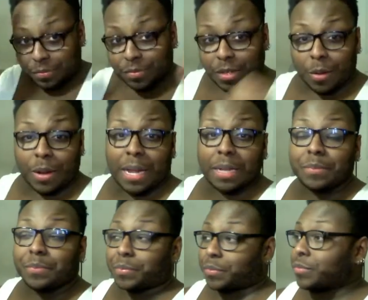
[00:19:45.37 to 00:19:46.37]
Okay.
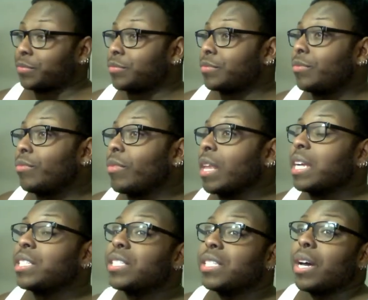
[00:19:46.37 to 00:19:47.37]

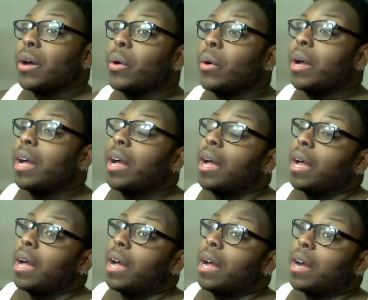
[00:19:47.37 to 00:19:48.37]
So,
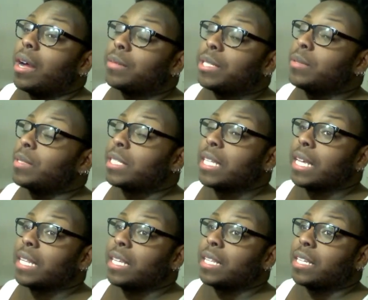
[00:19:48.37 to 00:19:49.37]
she was just
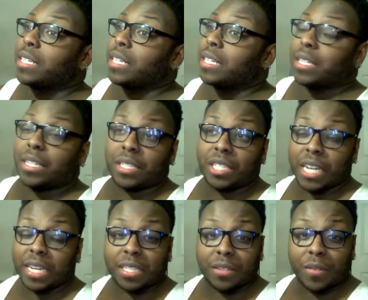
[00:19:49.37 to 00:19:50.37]
like, the
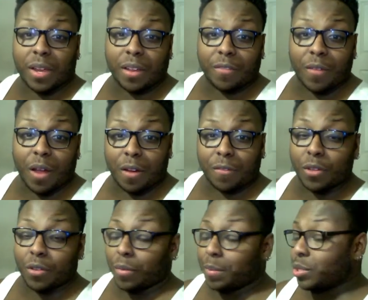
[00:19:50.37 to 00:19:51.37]
checks are very far,
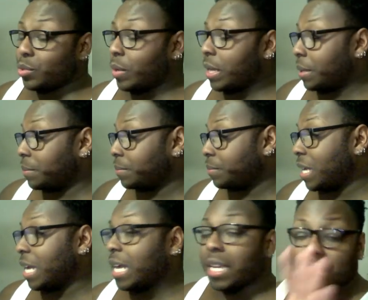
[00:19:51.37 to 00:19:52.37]
few in between.
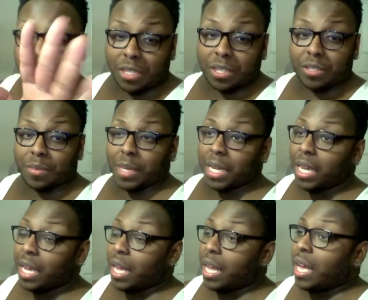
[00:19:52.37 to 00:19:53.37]
He, excuse me.
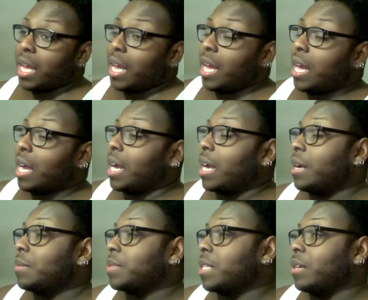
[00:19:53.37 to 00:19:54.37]

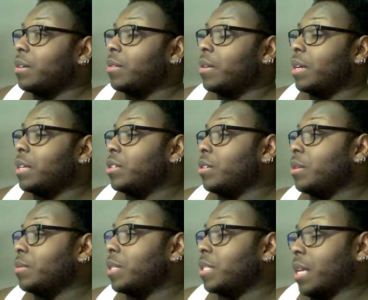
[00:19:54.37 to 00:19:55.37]
So
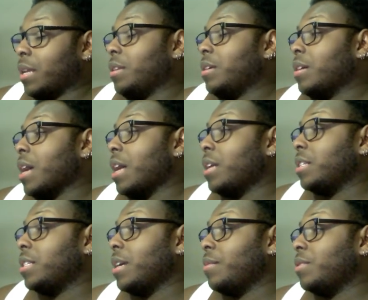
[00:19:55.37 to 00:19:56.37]
Julian was just like, look, I
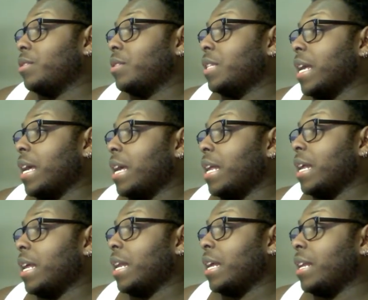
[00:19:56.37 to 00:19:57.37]
understand what you're
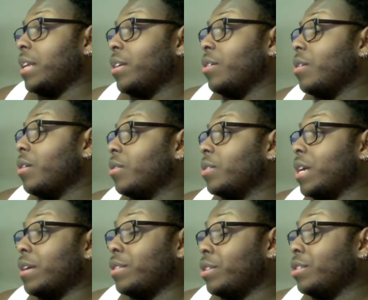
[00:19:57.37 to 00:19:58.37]
saying, and you don't,
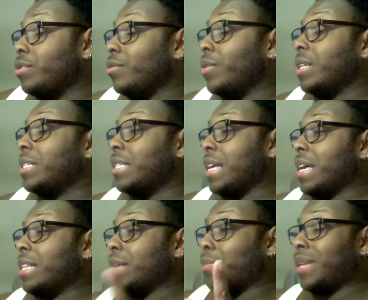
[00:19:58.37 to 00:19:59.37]
do you
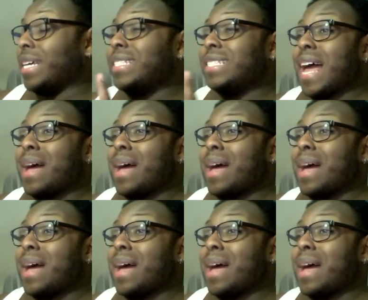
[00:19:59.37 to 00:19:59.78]
understand the place I